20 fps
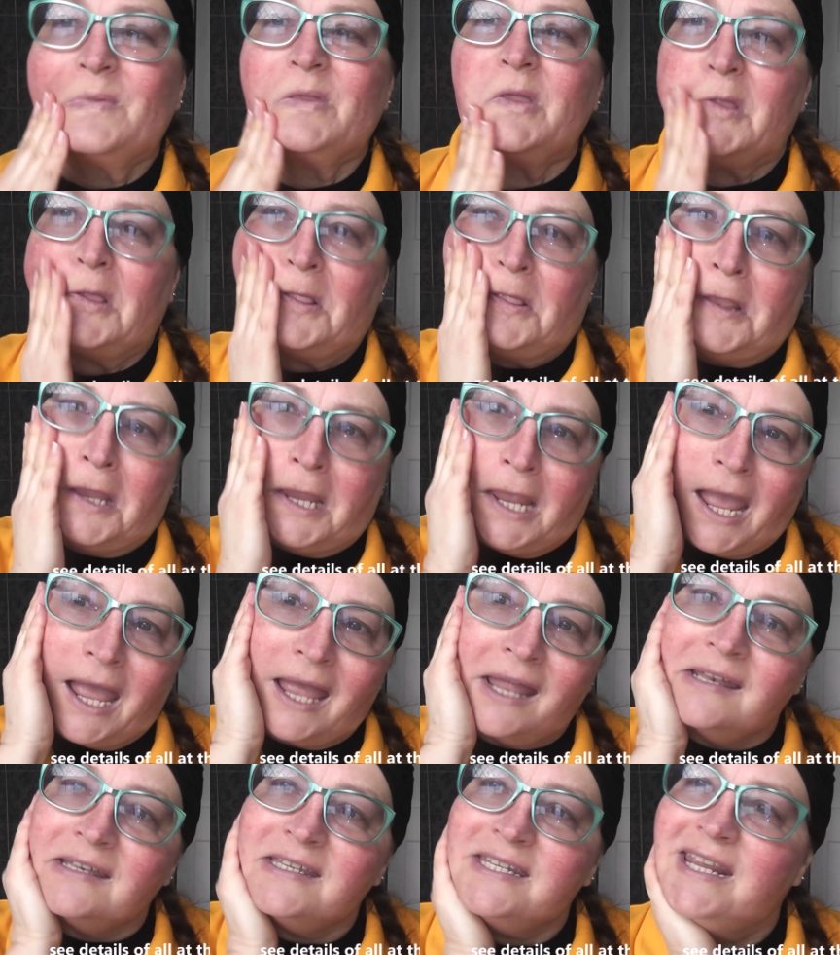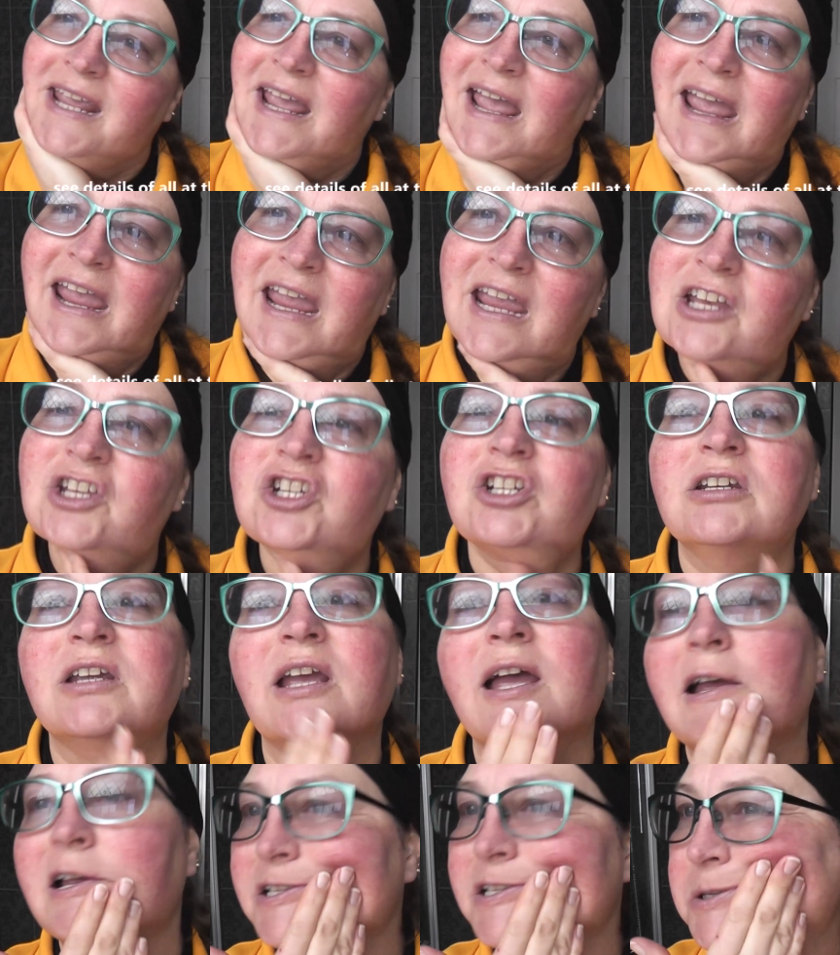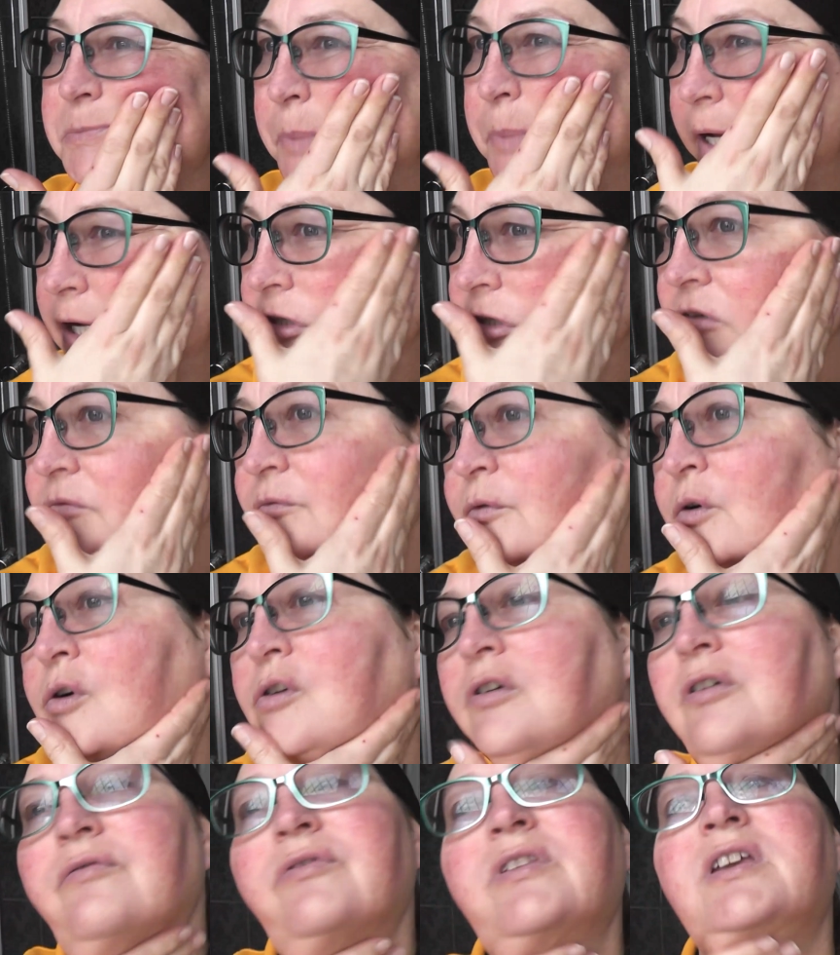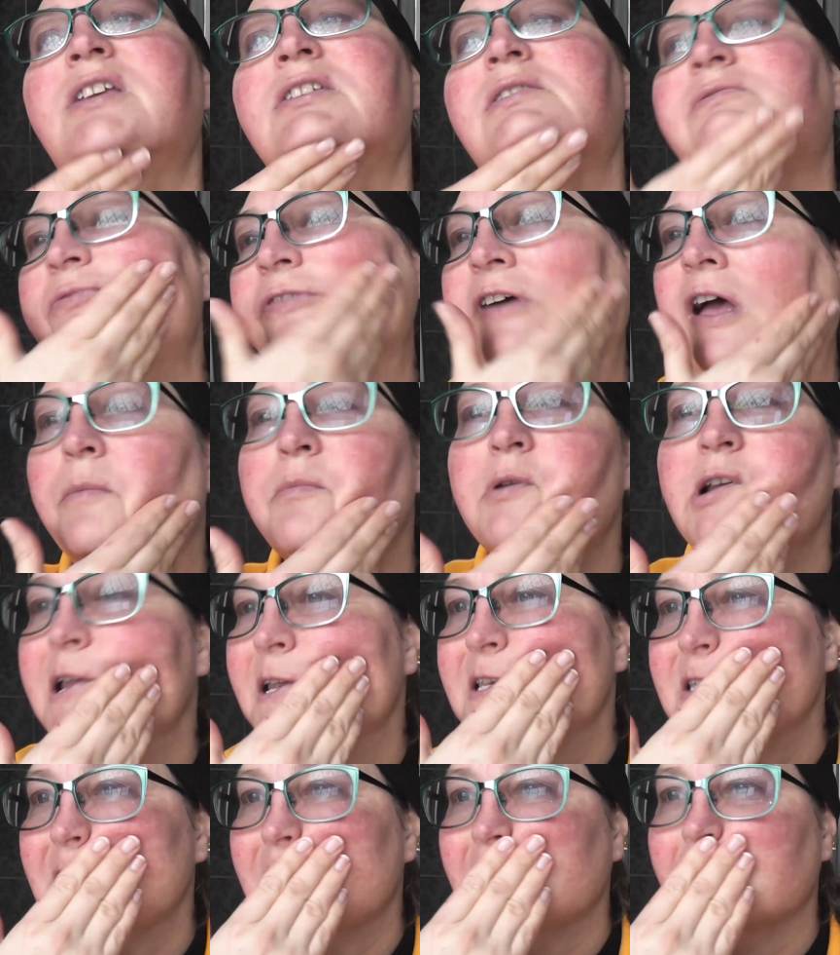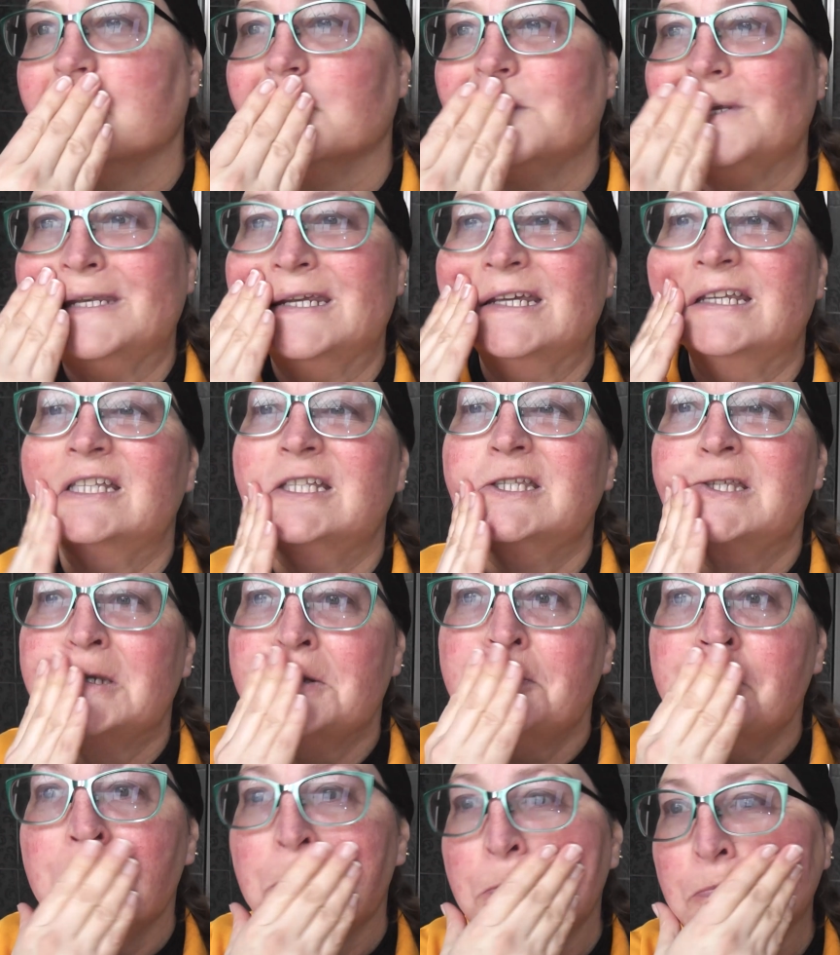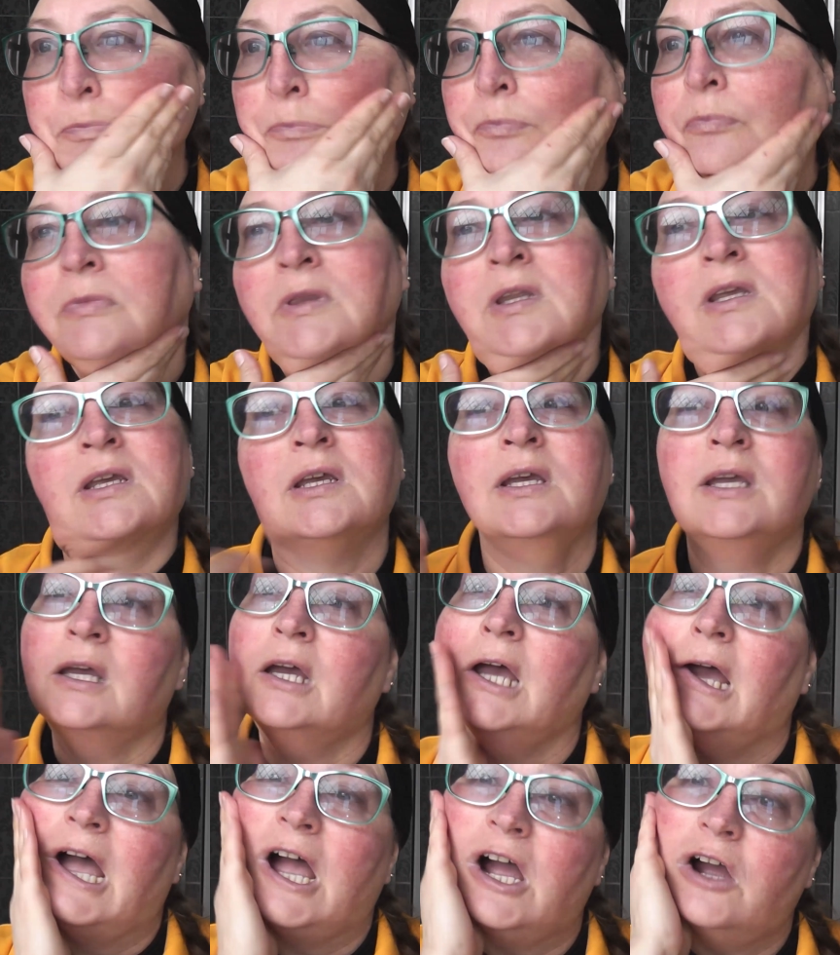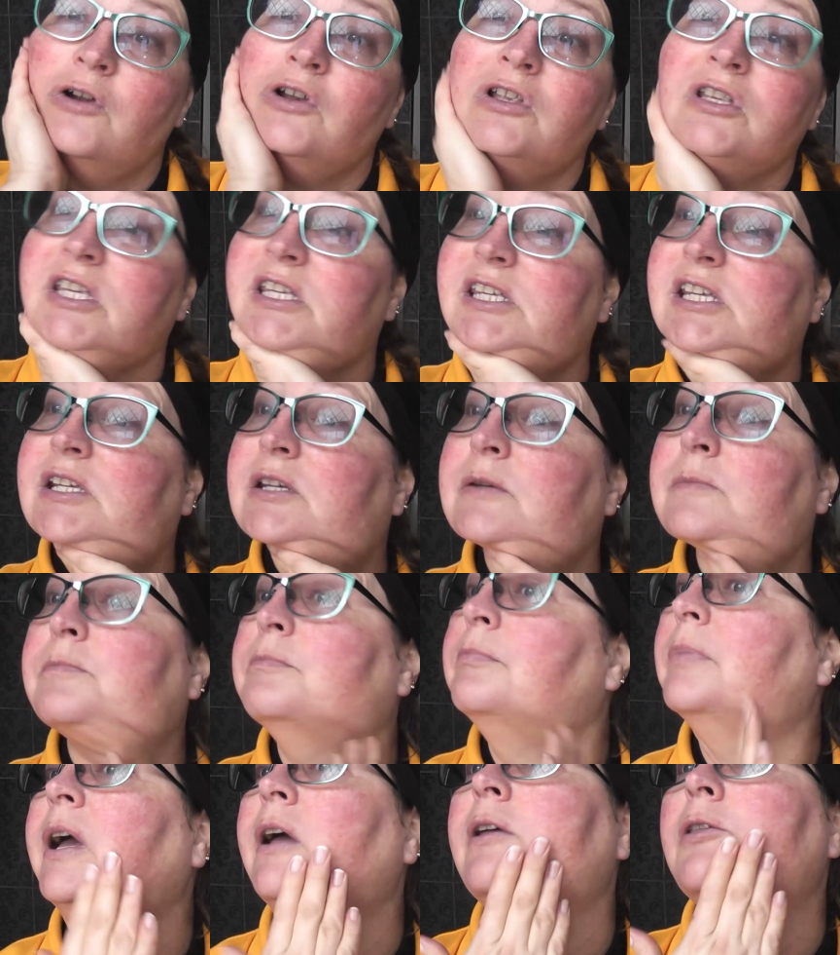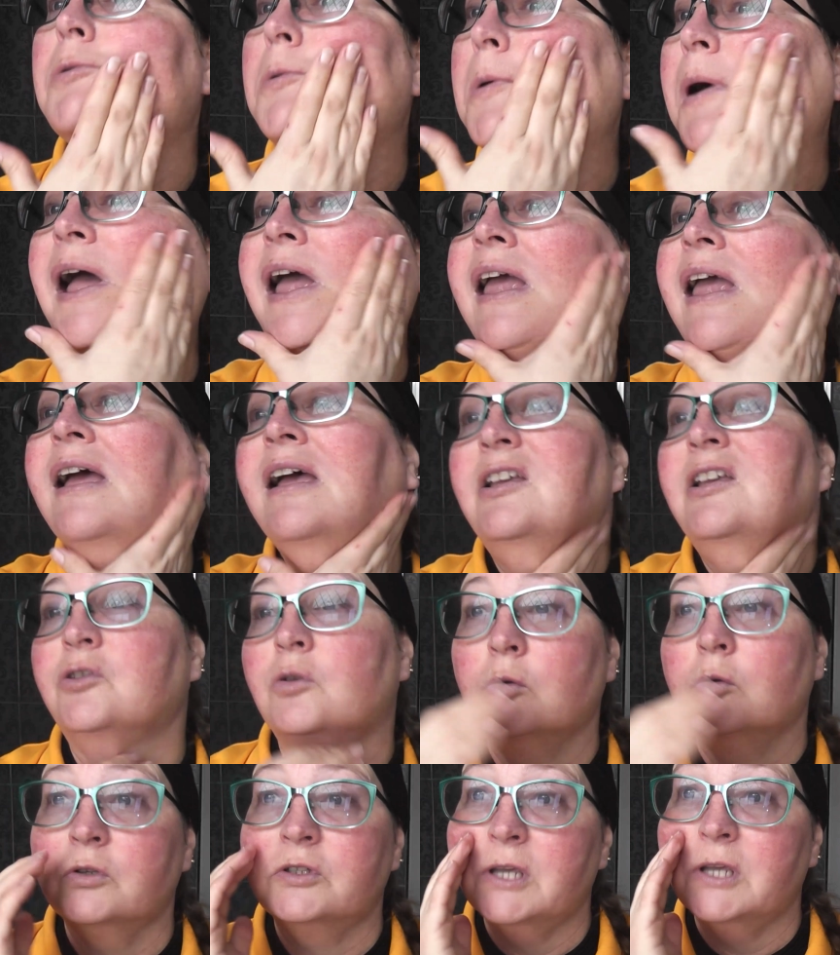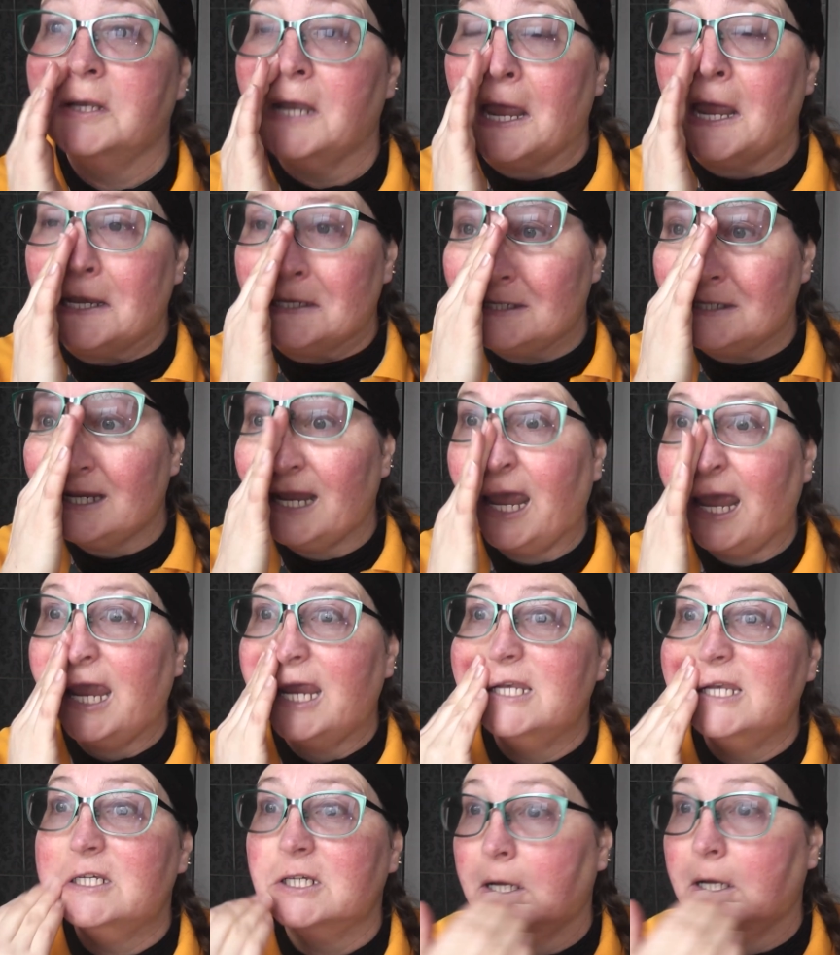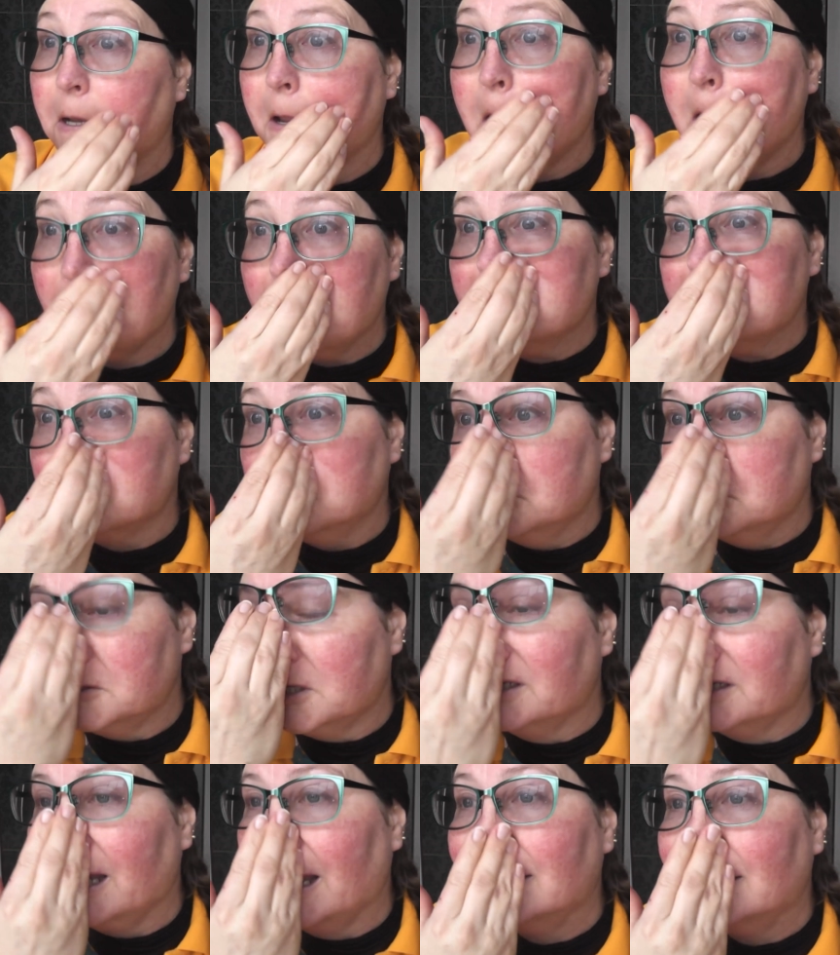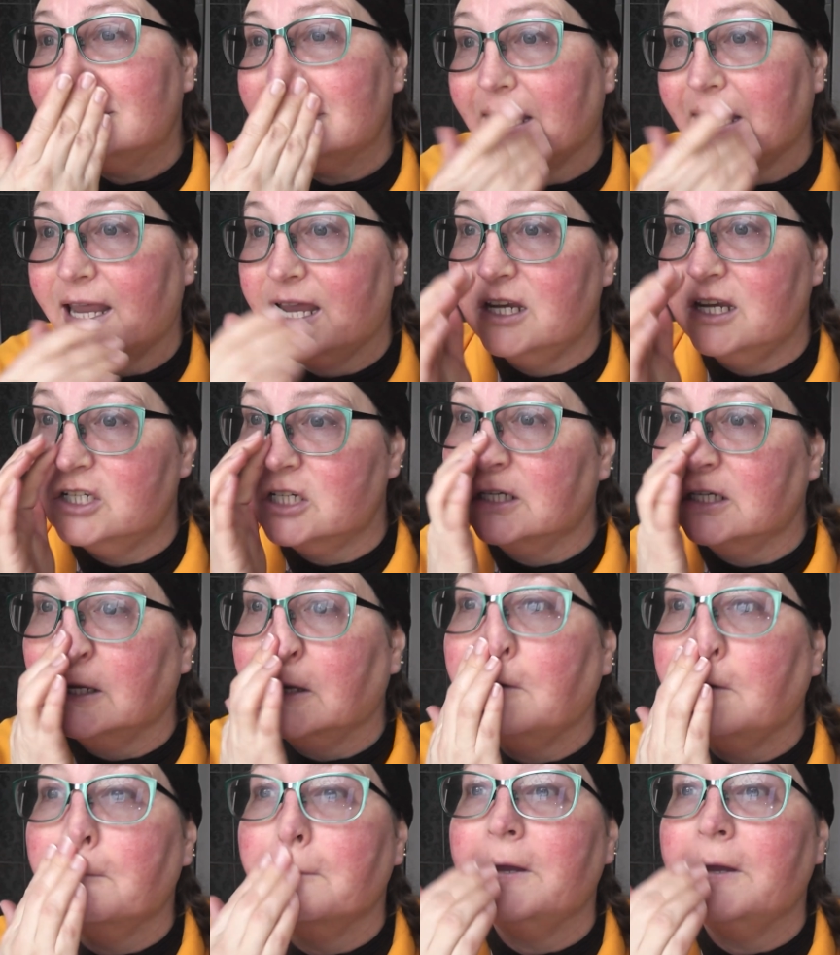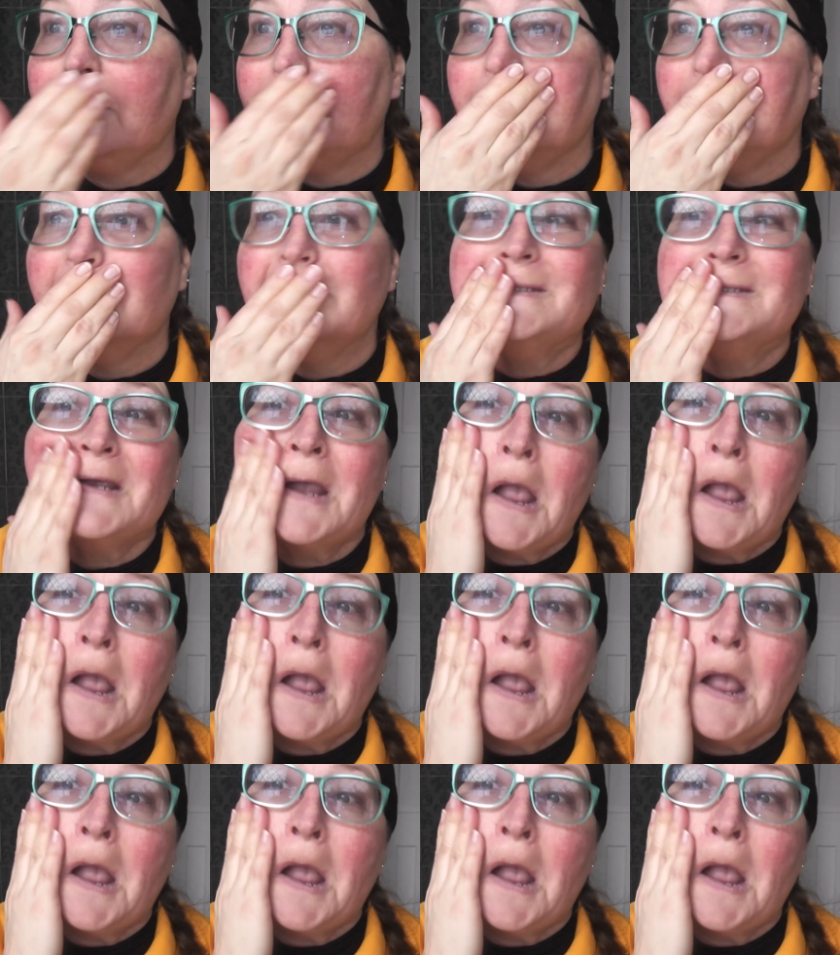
the anti-aging aspect of all of these fabulous ingredients. Oats, by the way, is also an anti-aging ingredient,